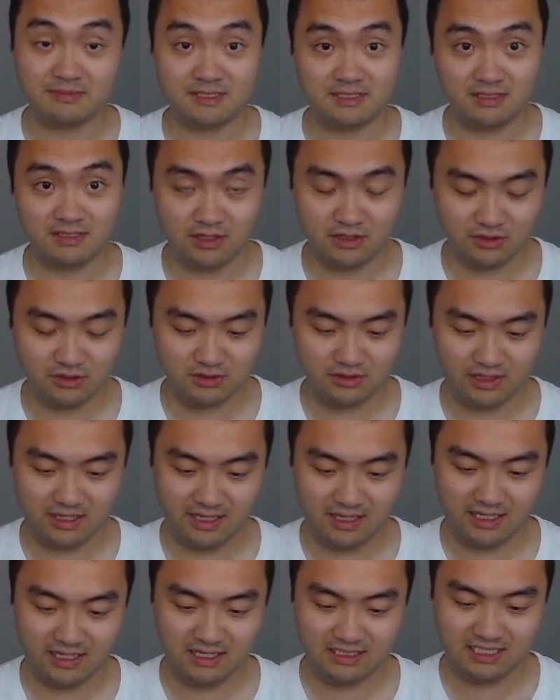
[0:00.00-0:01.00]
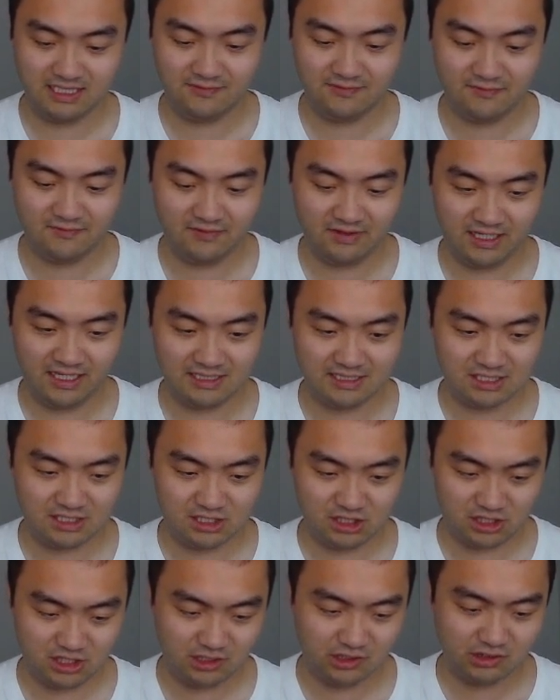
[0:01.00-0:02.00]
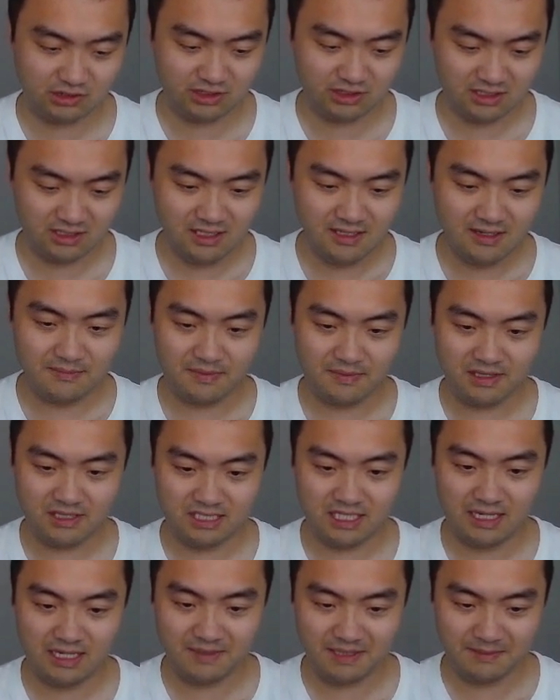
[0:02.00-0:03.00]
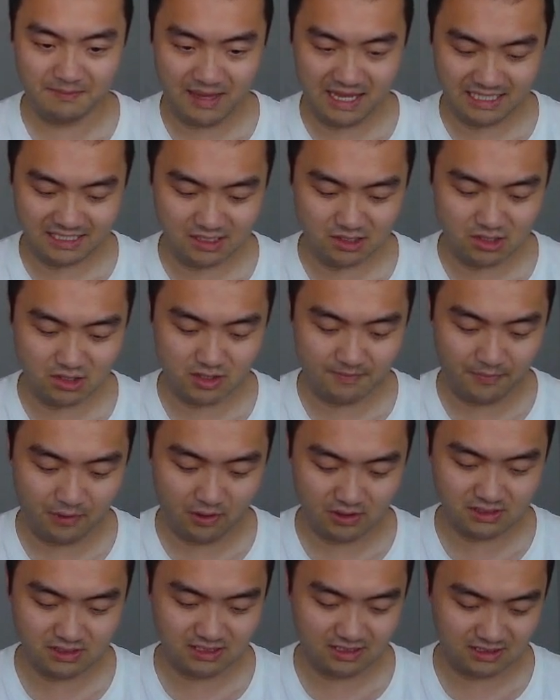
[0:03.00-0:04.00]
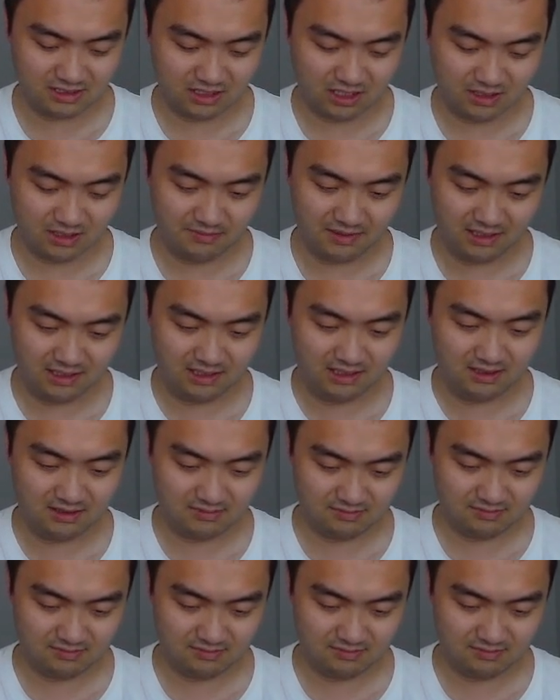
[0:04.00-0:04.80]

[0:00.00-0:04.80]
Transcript: slow, and even if he gets the shield, by the time he makes it to the boss, it's going to be